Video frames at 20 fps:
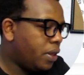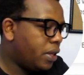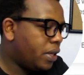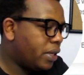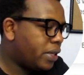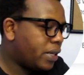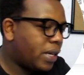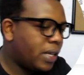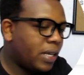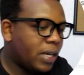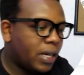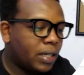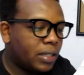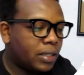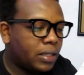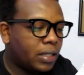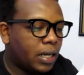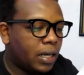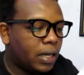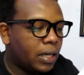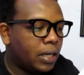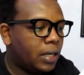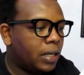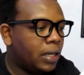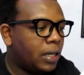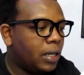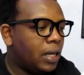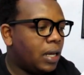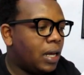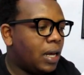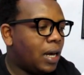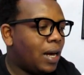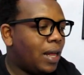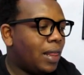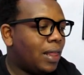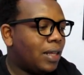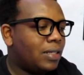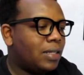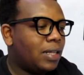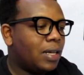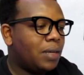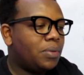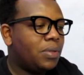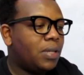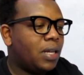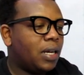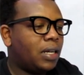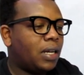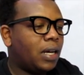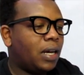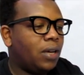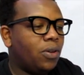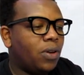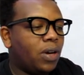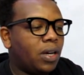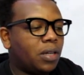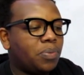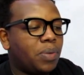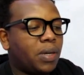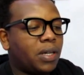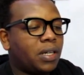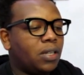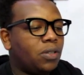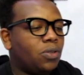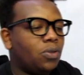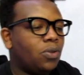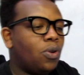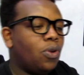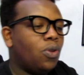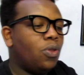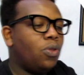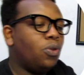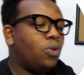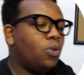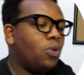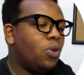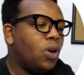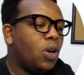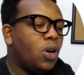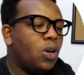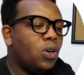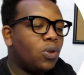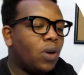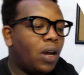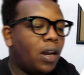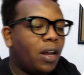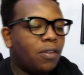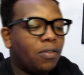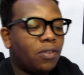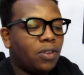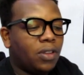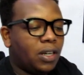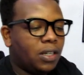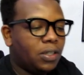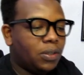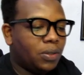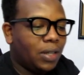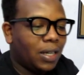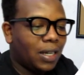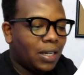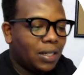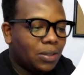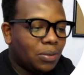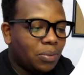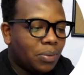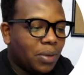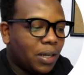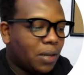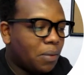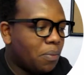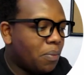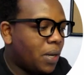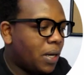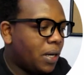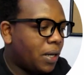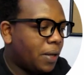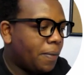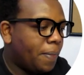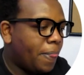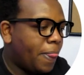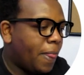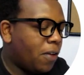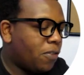just the steps that you are expected to go through to a level that you get to make money.